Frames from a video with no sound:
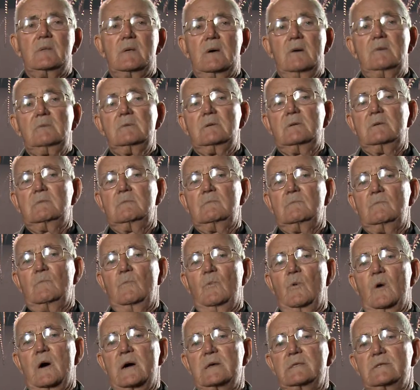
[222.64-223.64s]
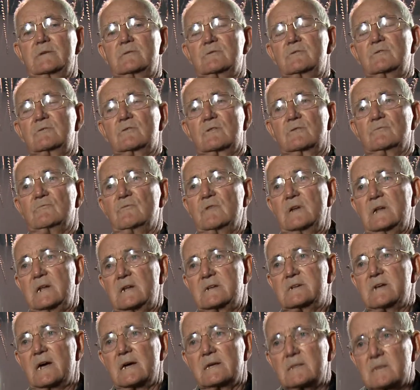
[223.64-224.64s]
the only way that you could
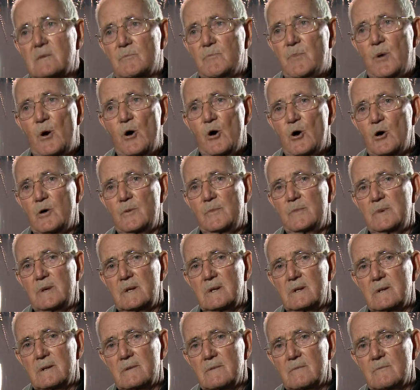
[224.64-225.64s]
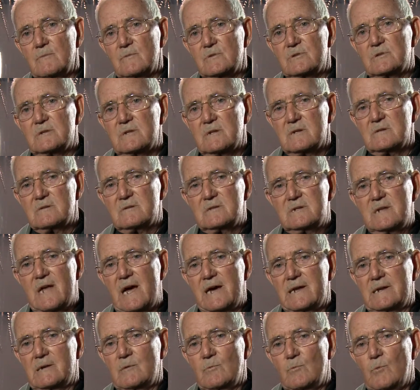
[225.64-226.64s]
really take the poem in was to
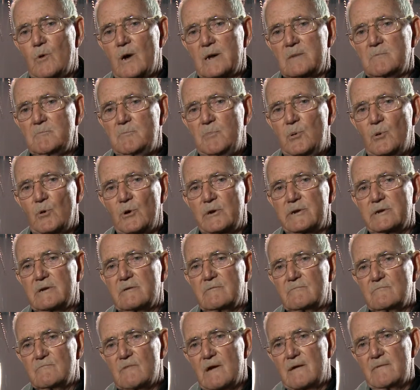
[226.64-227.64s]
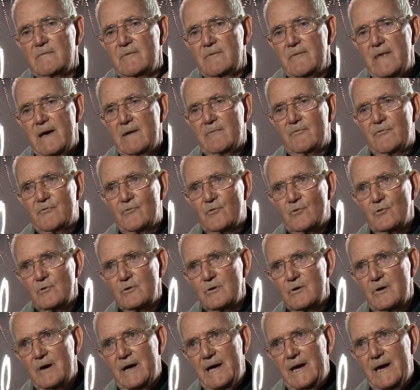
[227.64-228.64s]
start at one point and run that
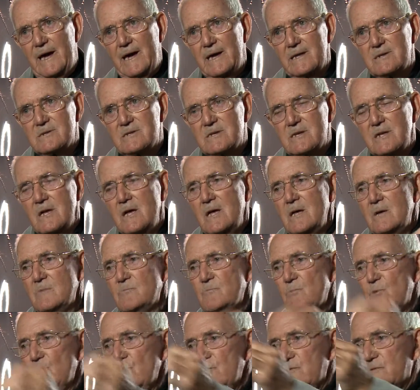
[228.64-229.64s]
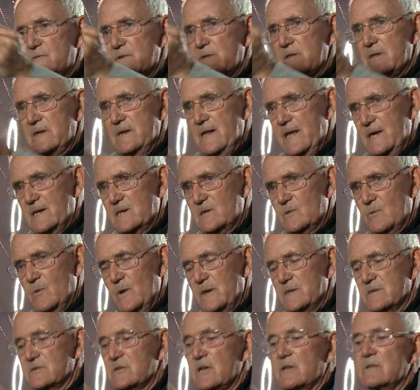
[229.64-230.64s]
through your hands, move to the
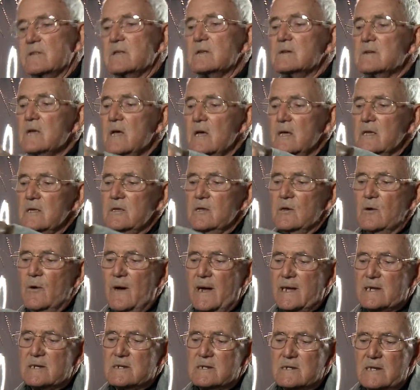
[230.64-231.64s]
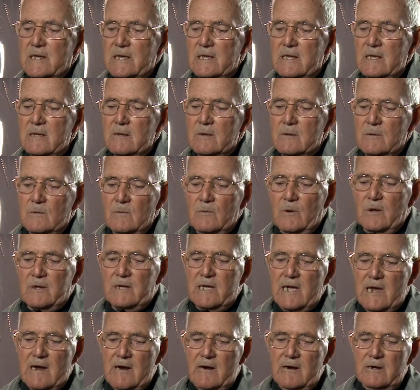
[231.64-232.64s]
next one, so that you actually
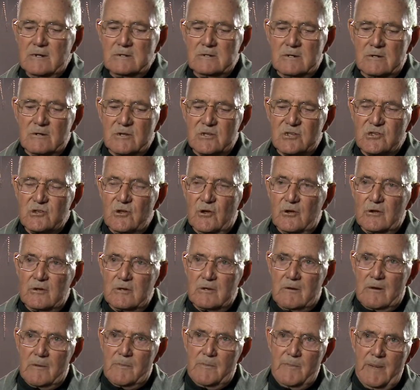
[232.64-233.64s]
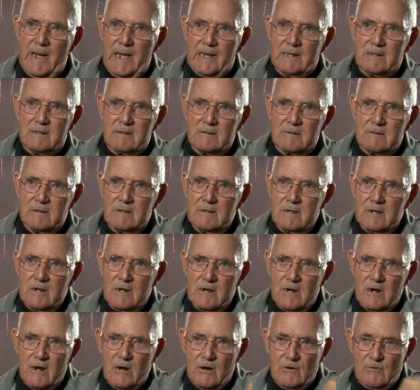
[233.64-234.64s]
were carried in a circular pattern
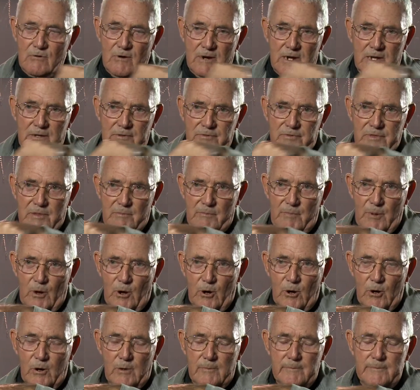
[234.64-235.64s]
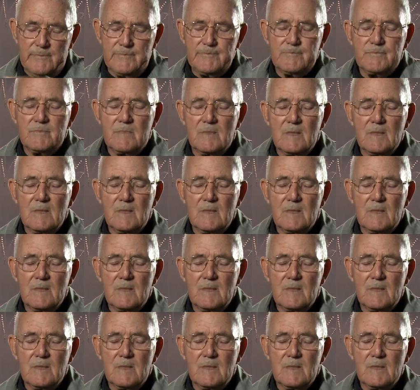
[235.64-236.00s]
around the poem.